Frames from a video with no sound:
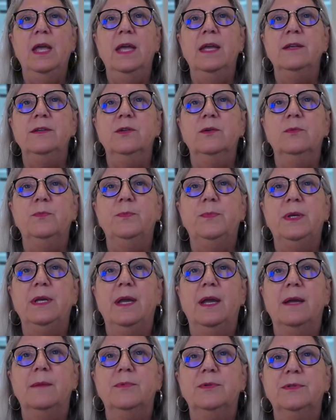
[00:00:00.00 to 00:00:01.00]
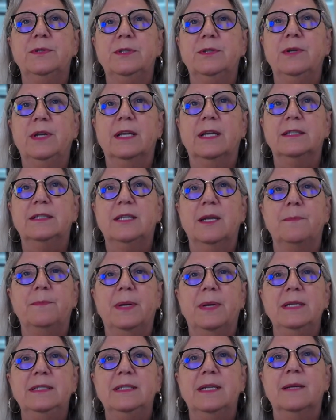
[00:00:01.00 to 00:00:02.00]
and you'll be able to get
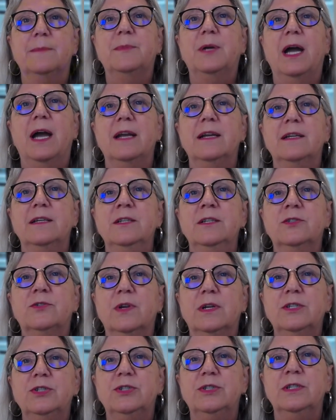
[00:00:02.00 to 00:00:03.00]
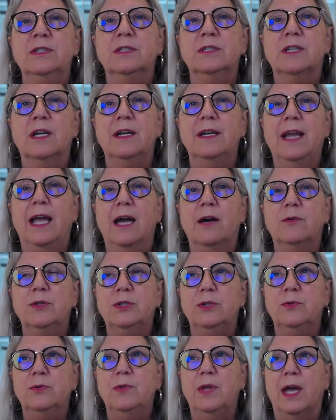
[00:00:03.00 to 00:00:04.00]
step-by-step guided instructions on how to
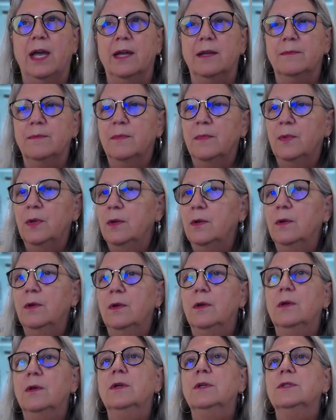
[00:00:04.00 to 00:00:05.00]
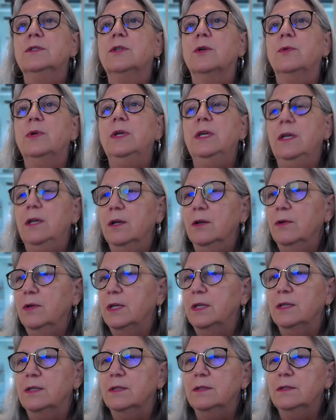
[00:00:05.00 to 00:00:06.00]
do that. So here
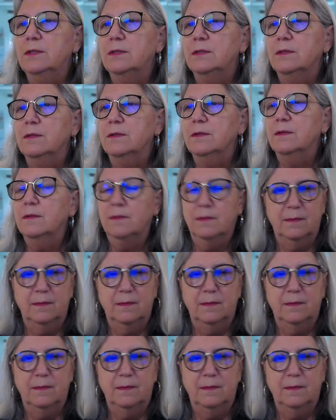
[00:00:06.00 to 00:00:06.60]
is